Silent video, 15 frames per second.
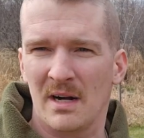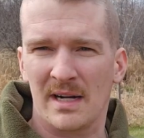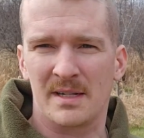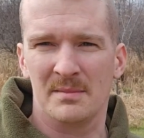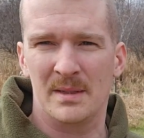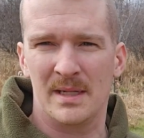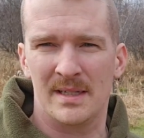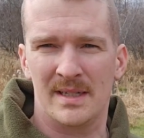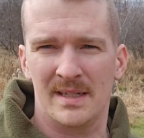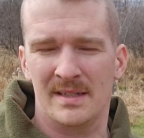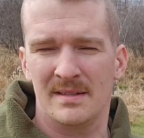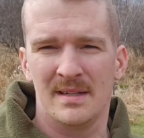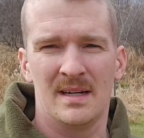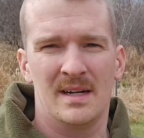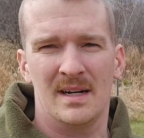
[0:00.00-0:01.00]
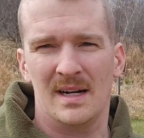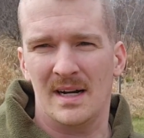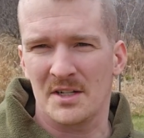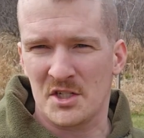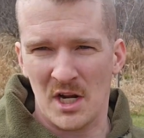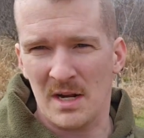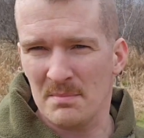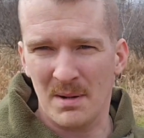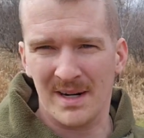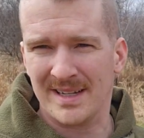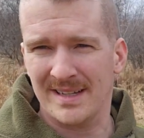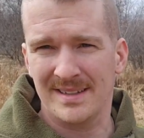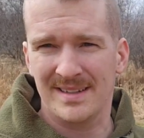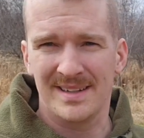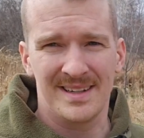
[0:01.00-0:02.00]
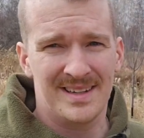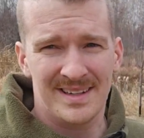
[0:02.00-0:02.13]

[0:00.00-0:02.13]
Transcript: recommend it. A chain bucket,